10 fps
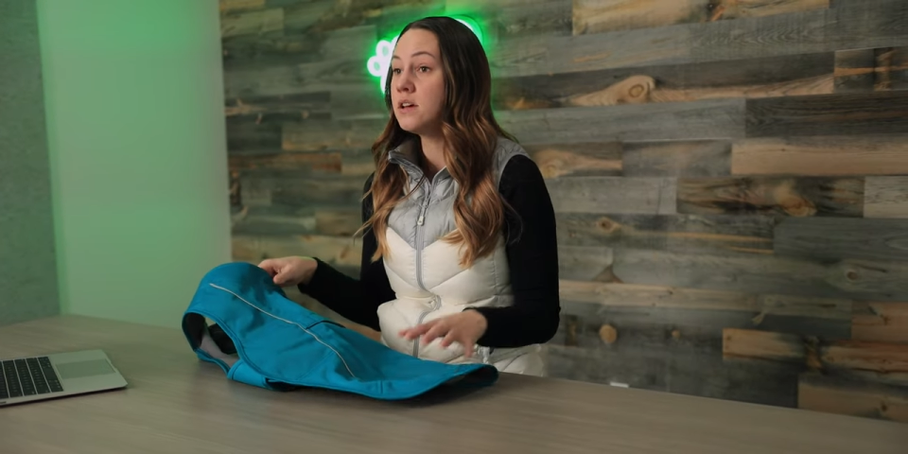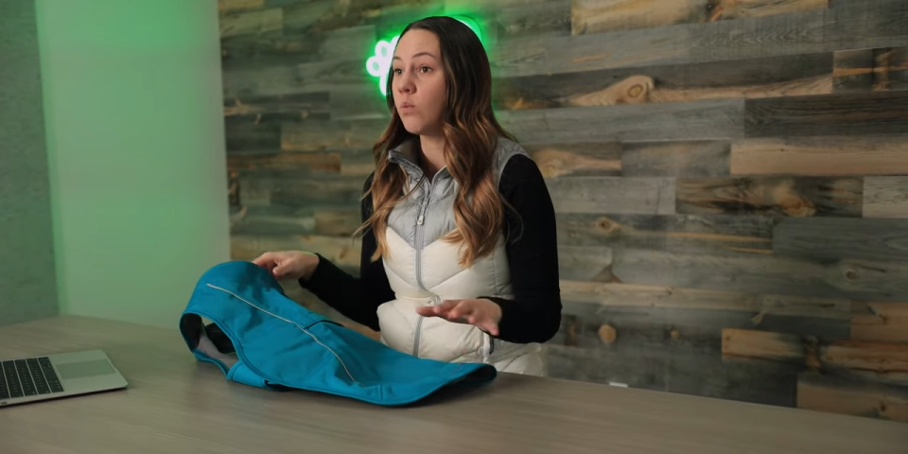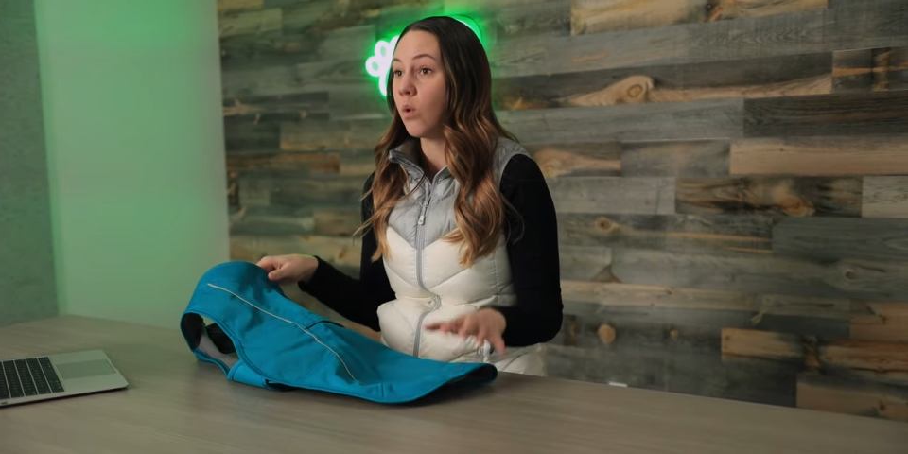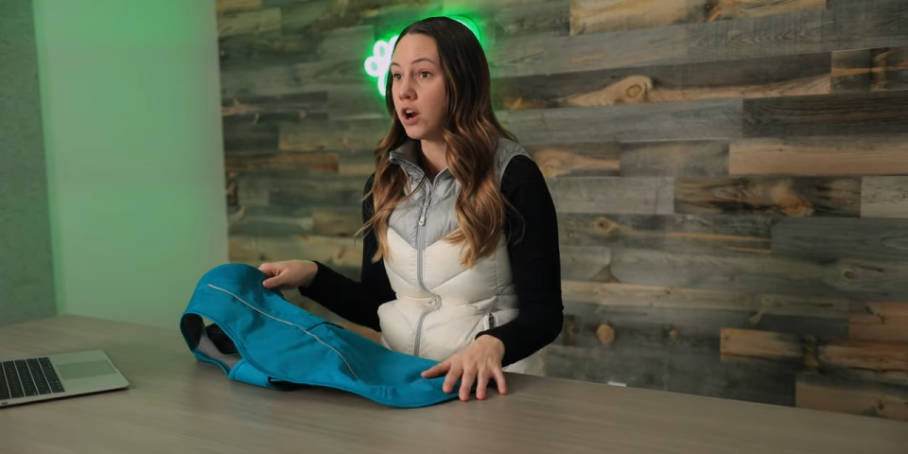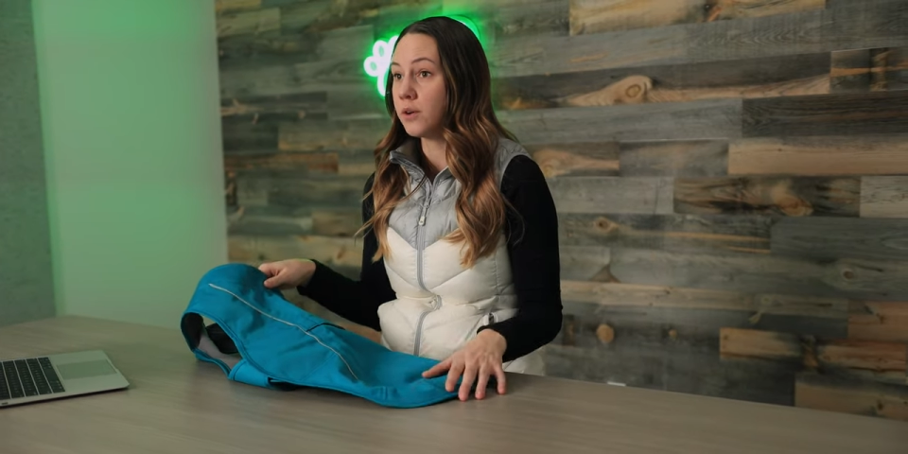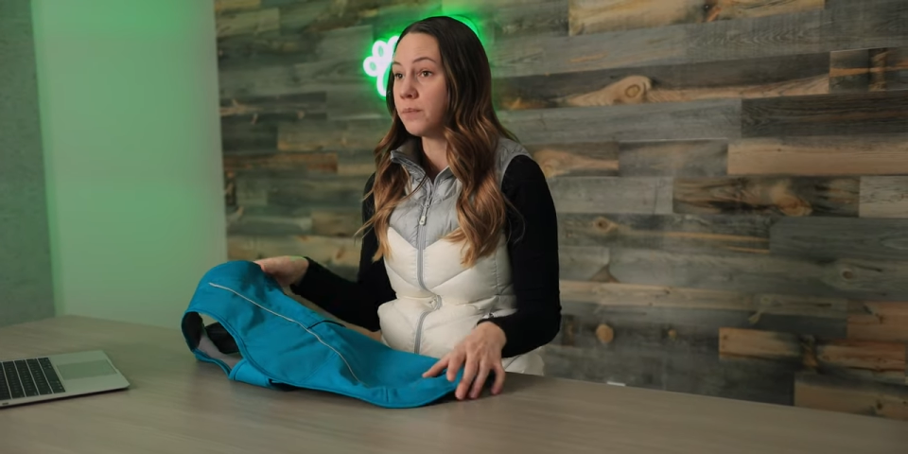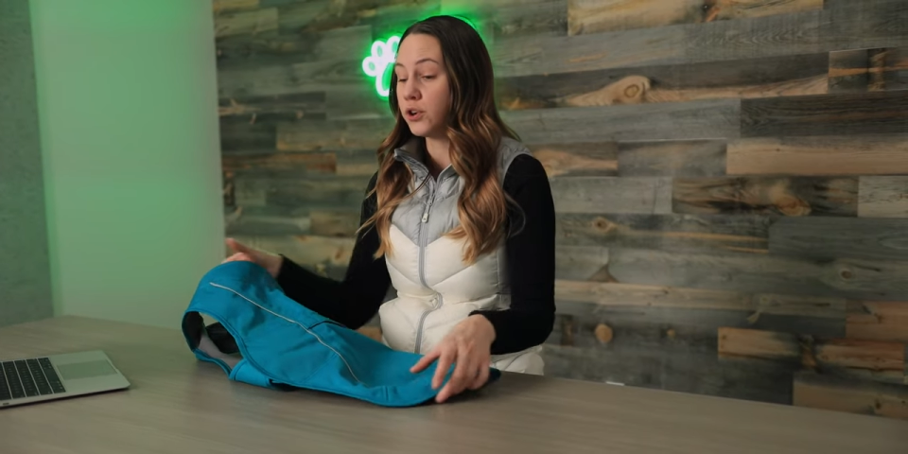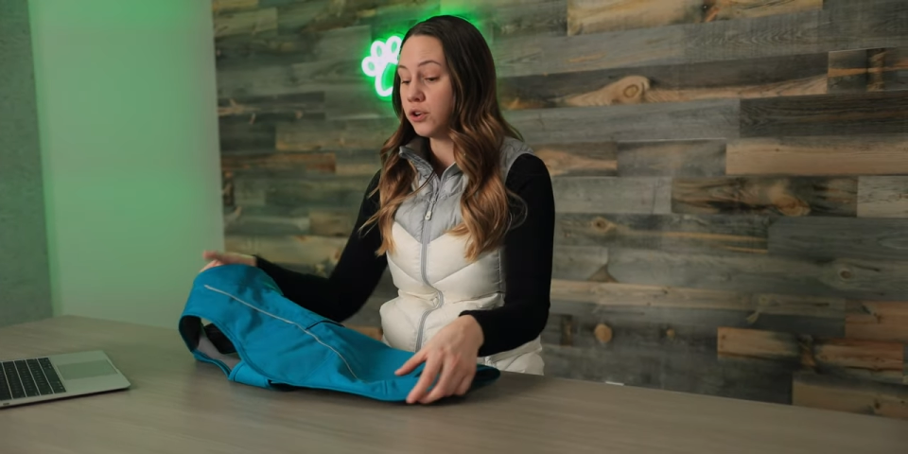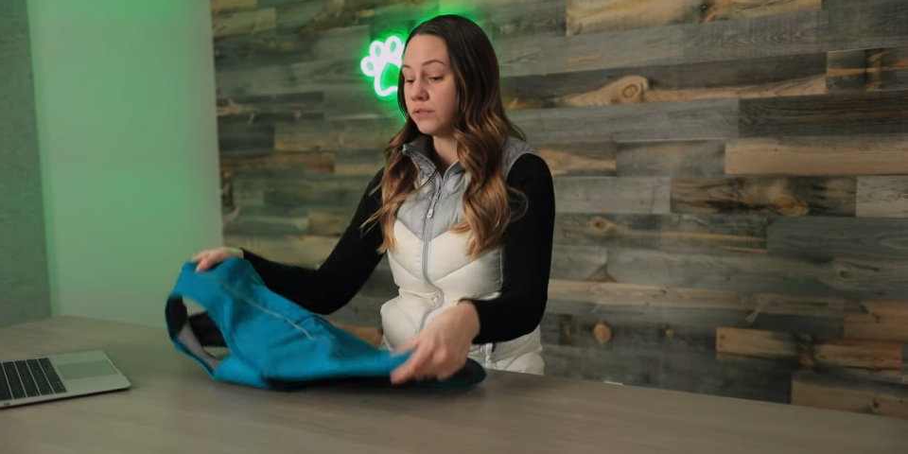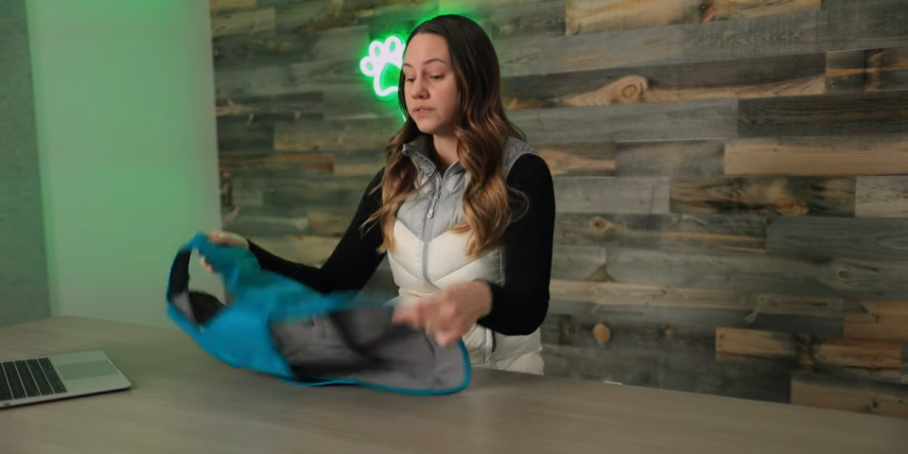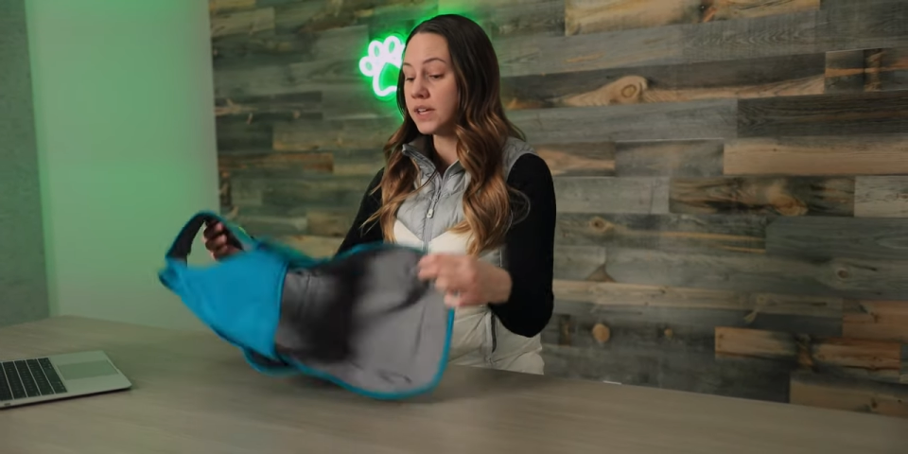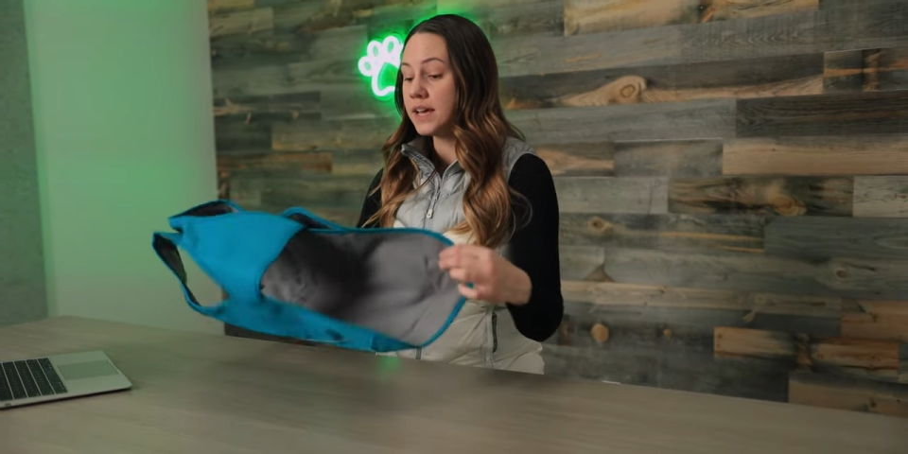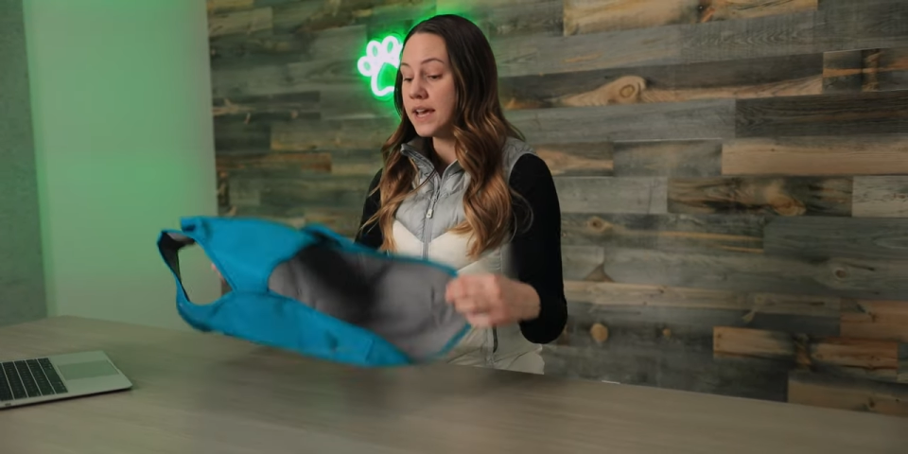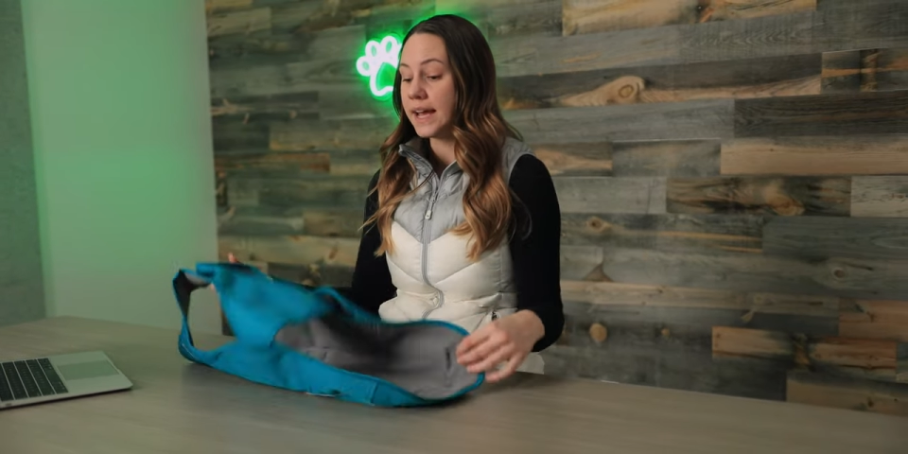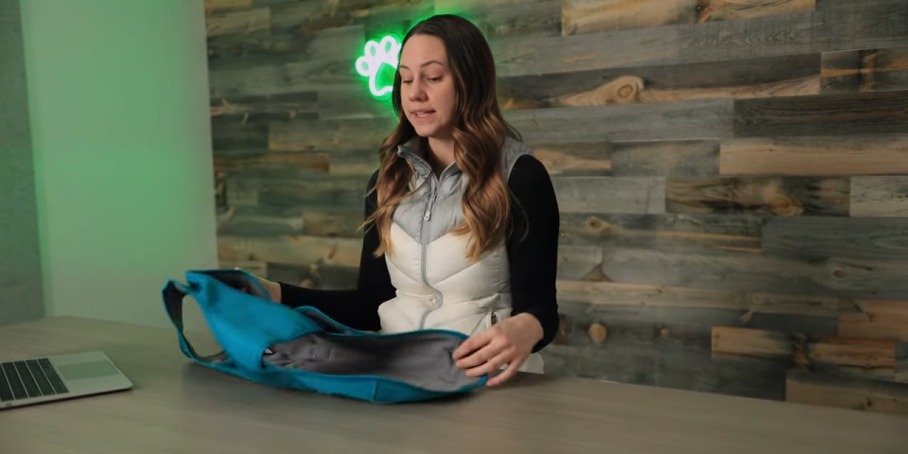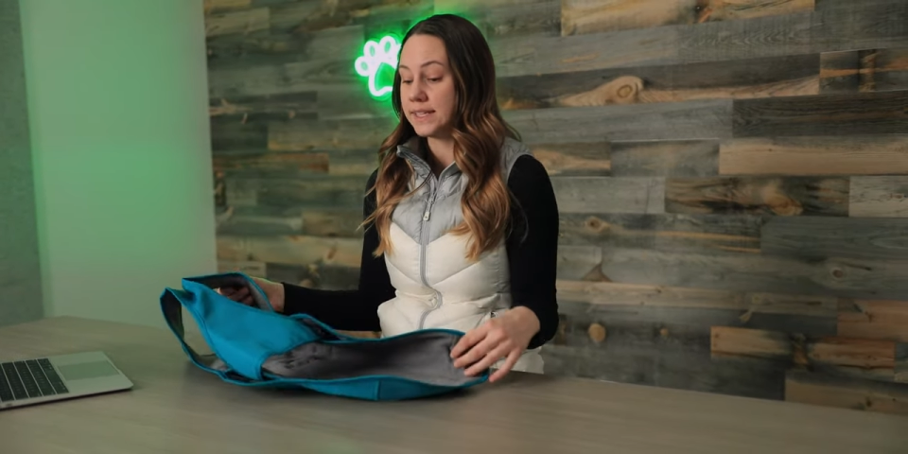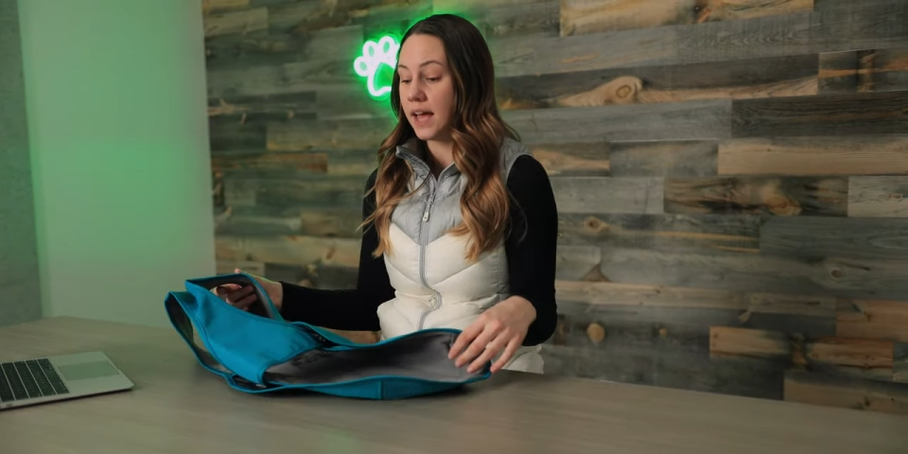Waterproofed, it's